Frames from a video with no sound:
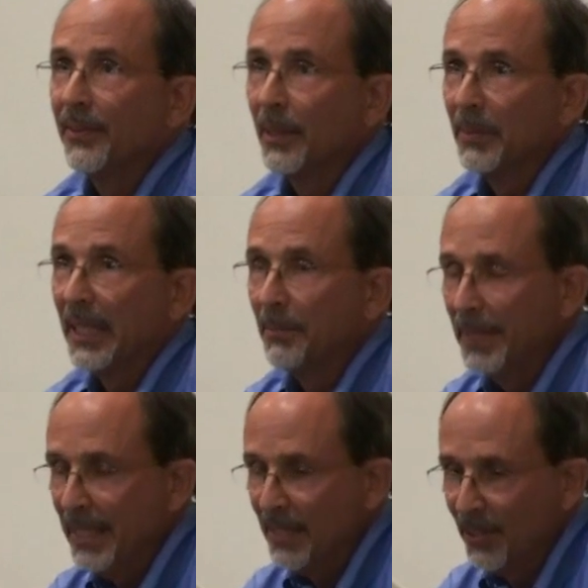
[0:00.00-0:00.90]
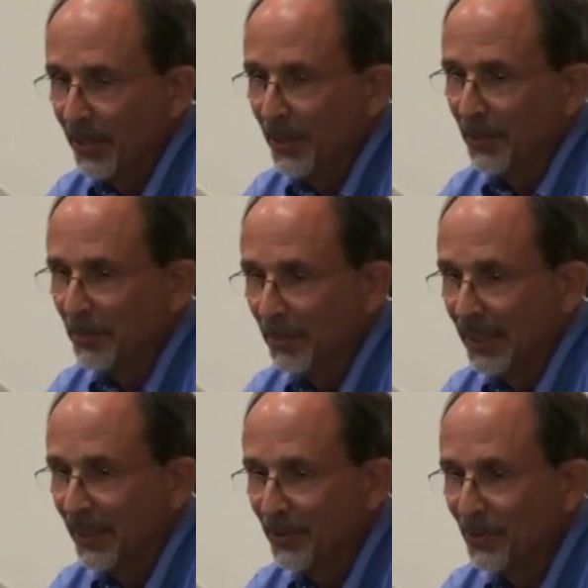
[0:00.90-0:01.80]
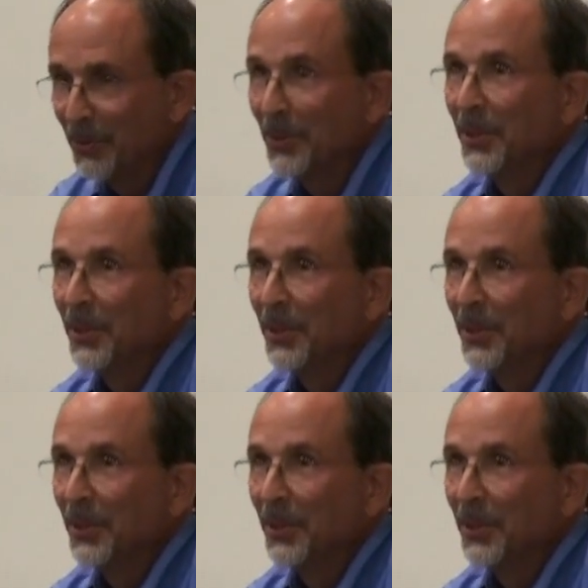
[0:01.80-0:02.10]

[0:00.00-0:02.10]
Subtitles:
I'm glad Mindy's here, because